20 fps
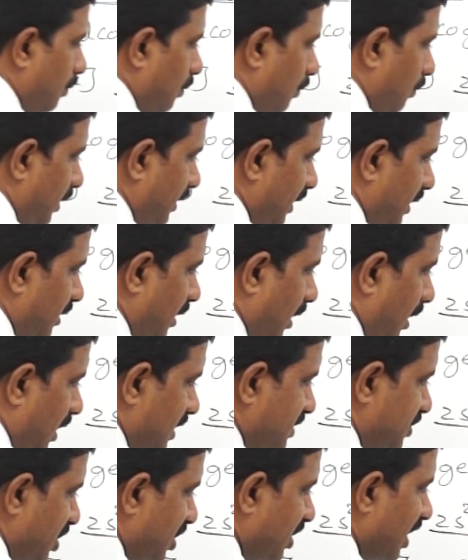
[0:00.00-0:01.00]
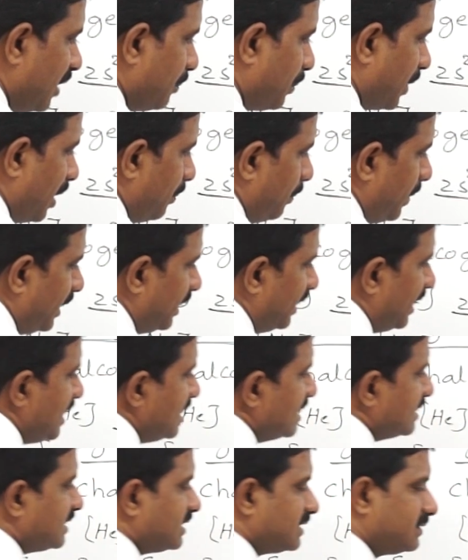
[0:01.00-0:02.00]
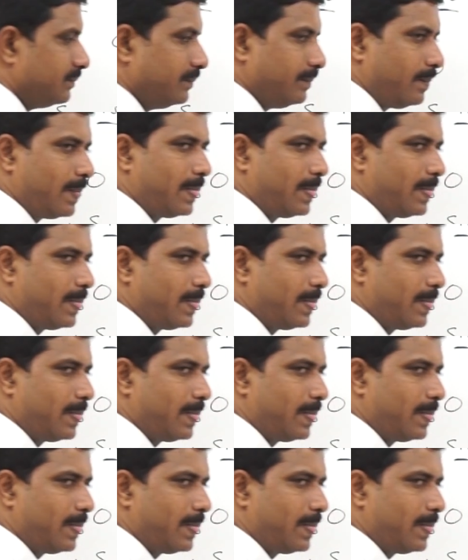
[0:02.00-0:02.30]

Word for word: What are the general properties?